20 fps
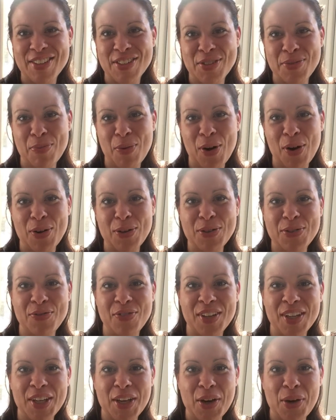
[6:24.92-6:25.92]
Tomorrow's
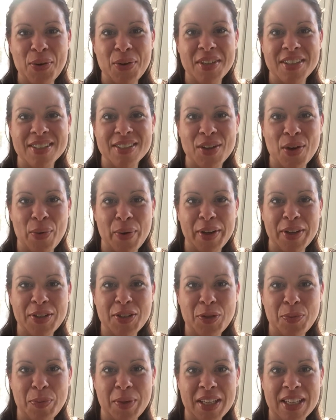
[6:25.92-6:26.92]
video is going
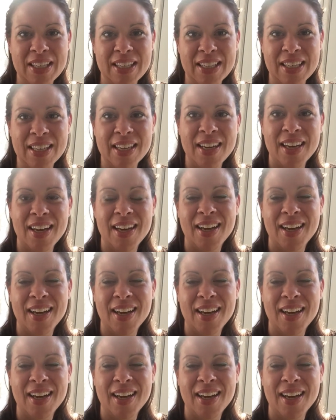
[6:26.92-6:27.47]
to be